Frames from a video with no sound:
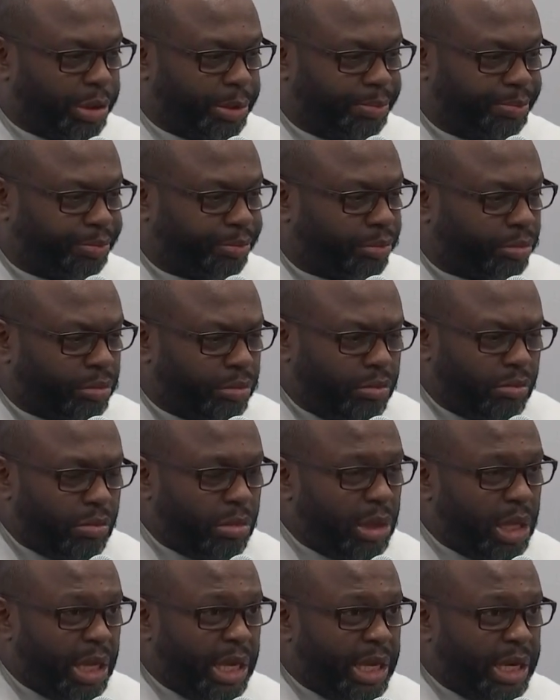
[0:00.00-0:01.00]

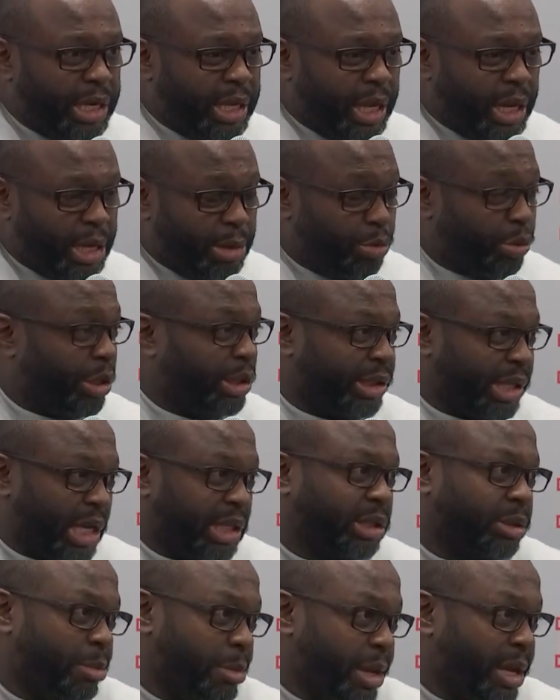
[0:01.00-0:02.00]
and he brings
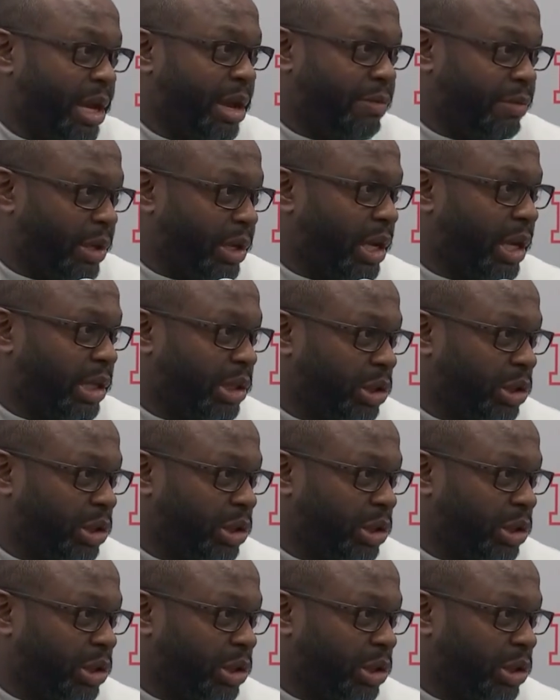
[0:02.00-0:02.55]
that to me every day.